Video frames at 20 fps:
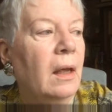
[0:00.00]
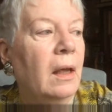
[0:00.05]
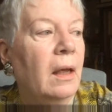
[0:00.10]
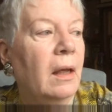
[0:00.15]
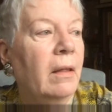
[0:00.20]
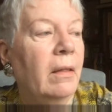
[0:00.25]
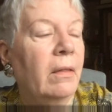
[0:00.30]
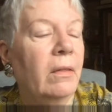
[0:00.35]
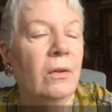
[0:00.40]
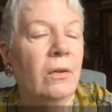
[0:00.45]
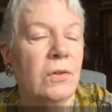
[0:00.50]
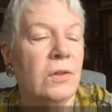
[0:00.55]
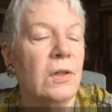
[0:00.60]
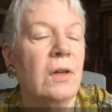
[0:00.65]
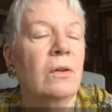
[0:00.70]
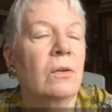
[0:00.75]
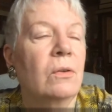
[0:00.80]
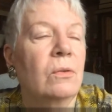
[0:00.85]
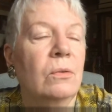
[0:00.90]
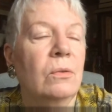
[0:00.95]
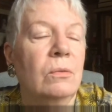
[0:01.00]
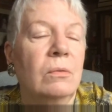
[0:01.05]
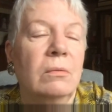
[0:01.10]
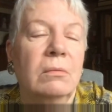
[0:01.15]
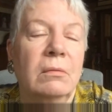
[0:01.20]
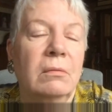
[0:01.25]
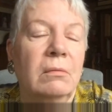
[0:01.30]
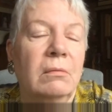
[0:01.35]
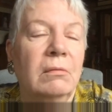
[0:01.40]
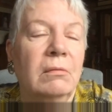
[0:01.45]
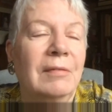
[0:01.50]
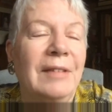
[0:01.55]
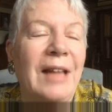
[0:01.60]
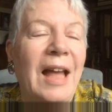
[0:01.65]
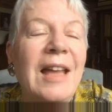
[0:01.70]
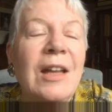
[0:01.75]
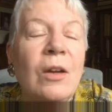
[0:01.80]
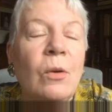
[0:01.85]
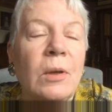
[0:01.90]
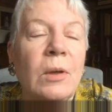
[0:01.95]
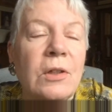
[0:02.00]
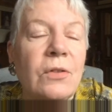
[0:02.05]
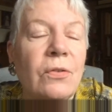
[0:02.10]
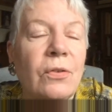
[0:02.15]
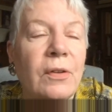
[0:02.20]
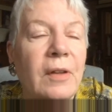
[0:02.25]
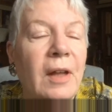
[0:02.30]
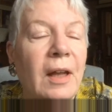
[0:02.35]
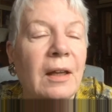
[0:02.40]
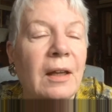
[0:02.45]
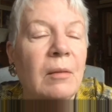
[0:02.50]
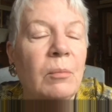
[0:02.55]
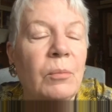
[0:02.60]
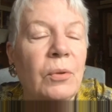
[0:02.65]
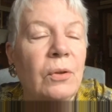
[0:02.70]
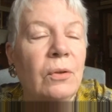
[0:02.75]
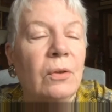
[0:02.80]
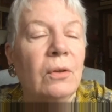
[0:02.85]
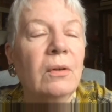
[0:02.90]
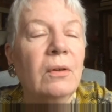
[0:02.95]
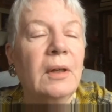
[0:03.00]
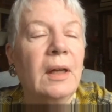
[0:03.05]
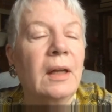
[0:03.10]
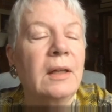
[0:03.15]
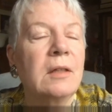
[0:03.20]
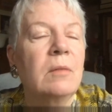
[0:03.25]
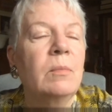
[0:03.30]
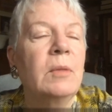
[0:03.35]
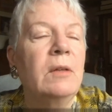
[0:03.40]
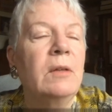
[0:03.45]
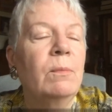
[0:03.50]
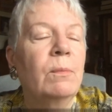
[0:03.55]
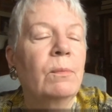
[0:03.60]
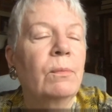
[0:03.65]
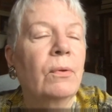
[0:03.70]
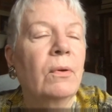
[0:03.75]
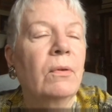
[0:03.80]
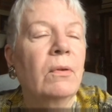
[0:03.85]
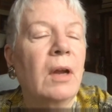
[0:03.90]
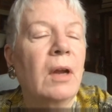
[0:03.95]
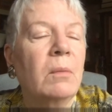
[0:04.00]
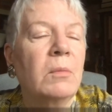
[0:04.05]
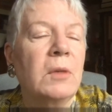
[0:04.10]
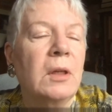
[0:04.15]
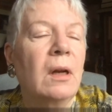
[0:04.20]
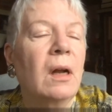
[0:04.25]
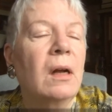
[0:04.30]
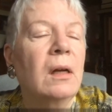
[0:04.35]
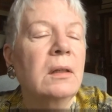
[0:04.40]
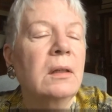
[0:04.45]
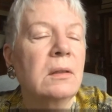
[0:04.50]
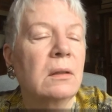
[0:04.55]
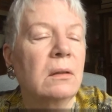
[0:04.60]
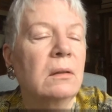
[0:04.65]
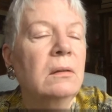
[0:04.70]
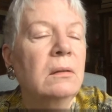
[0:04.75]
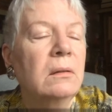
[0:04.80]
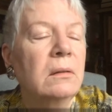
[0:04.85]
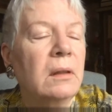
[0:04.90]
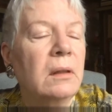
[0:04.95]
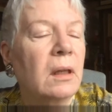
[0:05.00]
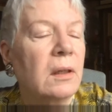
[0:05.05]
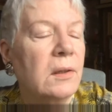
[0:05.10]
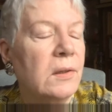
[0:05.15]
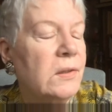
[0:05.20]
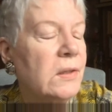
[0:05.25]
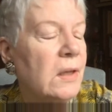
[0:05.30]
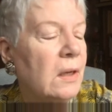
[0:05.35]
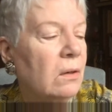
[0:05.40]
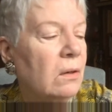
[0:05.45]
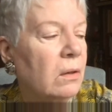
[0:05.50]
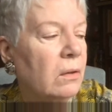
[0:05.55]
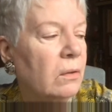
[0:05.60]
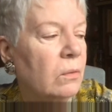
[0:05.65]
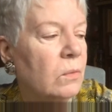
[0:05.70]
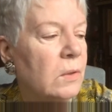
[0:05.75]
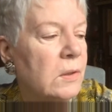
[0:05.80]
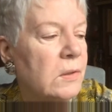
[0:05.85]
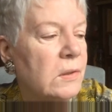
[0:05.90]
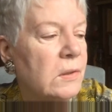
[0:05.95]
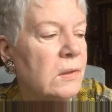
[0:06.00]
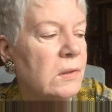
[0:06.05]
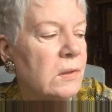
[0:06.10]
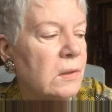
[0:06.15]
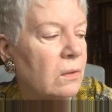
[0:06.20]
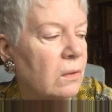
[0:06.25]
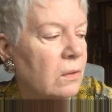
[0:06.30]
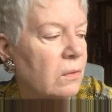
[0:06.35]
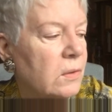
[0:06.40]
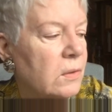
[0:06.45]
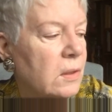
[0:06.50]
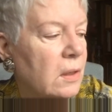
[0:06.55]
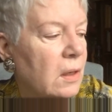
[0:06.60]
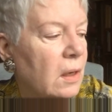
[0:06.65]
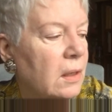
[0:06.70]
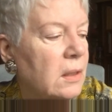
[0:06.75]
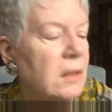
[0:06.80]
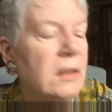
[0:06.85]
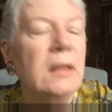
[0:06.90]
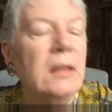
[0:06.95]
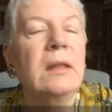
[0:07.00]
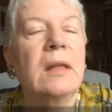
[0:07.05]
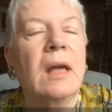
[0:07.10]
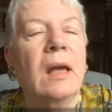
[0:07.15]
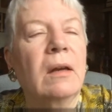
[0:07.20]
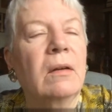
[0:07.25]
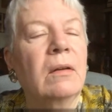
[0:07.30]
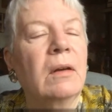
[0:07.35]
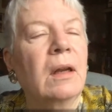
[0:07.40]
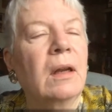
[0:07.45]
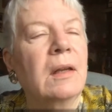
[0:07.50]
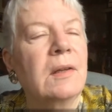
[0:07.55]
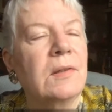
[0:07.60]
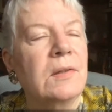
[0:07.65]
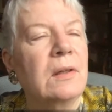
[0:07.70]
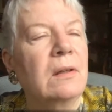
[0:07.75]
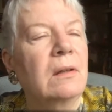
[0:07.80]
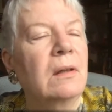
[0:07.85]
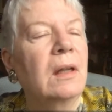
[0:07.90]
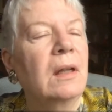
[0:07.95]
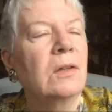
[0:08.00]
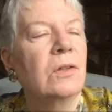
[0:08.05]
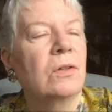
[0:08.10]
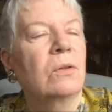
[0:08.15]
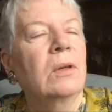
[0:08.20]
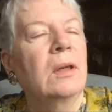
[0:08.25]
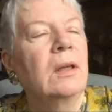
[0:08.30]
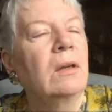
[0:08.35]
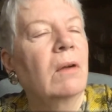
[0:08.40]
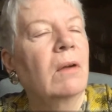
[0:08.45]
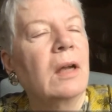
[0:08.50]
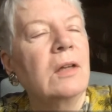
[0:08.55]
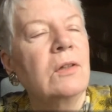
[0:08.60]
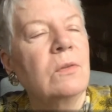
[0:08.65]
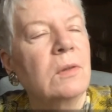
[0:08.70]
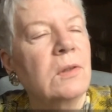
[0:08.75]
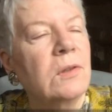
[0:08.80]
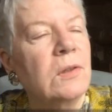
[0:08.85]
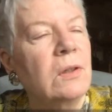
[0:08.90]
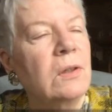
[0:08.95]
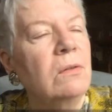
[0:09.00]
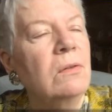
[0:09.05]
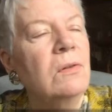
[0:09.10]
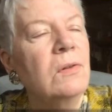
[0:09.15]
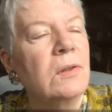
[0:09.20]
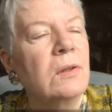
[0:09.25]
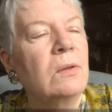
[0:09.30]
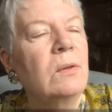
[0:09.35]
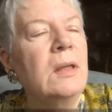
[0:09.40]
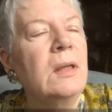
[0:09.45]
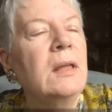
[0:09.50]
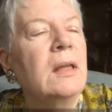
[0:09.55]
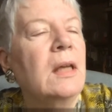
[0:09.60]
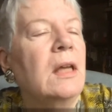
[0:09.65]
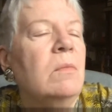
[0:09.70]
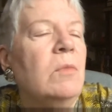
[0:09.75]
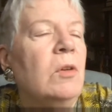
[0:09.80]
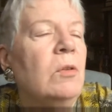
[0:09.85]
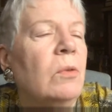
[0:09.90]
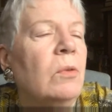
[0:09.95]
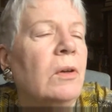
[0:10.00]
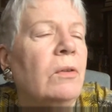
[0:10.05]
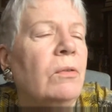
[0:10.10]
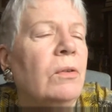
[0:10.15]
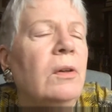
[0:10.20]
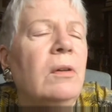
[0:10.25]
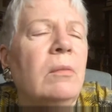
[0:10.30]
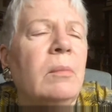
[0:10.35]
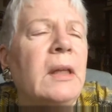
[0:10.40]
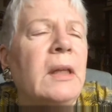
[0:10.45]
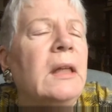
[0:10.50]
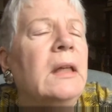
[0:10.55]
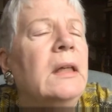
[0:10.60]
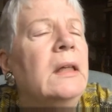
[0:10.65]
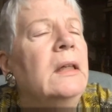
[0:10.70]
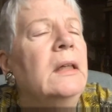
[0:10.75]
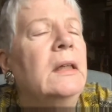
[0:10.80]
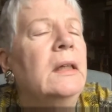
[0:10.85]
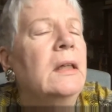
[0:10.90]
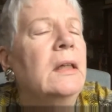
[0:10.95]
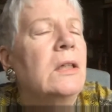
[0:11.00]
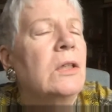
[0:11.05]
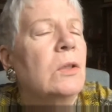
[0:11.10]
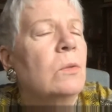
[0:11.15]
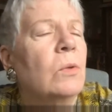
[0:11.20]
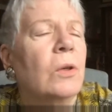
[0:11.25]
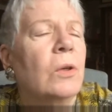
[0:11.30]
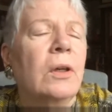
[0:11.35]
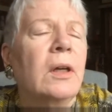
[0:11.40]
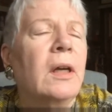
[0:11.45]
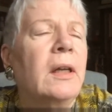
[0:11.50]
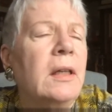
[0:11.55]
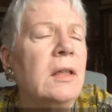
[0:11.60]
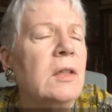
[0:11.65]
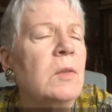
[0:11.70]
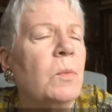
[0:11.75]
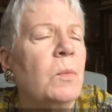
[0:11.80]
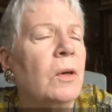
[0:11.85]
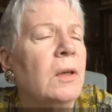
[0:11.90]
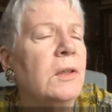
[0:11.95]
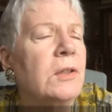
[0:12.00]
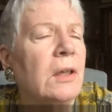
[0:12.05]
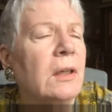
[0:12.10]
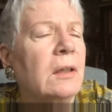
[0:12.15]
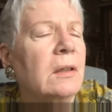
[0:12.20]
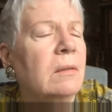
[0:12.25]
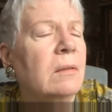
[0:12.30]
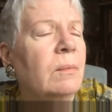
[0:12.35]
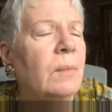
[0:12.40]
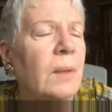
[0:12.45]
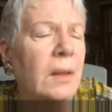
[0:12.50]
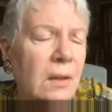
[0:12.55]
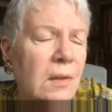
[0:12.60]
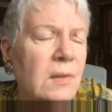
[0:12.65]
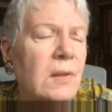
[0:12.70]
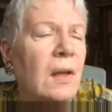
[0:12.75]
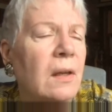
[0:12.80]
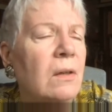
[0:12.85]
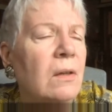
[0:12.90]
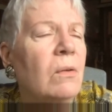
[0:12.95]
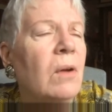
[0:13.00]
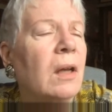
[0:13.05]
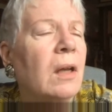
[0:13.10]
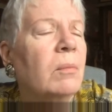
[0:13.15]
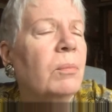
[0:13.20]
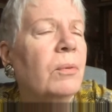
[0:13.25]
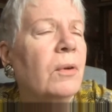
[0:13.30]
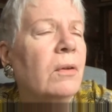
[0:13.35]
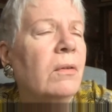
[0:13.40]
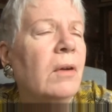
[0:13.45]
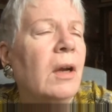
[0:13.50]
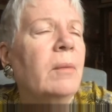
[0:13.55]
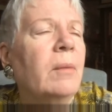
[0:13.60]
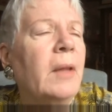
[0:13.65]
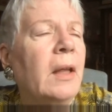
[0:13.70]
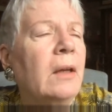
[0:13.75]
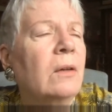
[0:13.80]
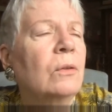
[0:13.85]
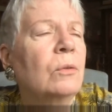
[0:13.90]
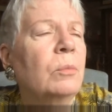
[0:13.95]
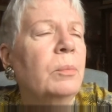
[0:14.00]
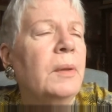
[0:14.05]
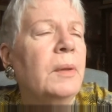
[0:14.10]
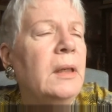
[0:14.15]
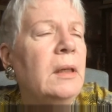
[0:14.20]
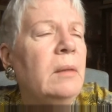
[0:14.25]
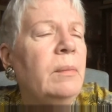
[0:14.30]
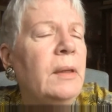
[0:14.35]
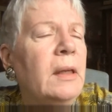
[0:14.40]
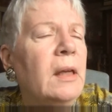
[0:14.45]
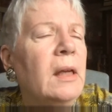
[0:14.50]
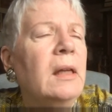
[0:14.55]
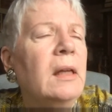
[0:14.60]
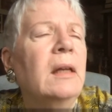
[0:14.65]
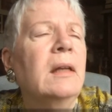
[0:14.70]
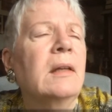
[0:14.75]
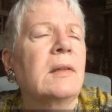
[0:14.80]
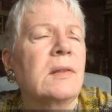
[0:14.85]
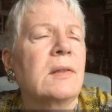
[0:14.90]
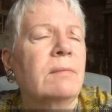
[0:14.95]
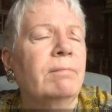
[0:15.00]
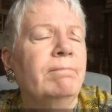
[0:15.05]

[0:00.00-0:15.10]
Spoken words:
there's no language for that computer. It had to be programmed in Octal. He had to set all the ones and zeros, and I did that as an entering graduate student. So he came and recruited me to work on his project because I knew how to program that old PDP-8S.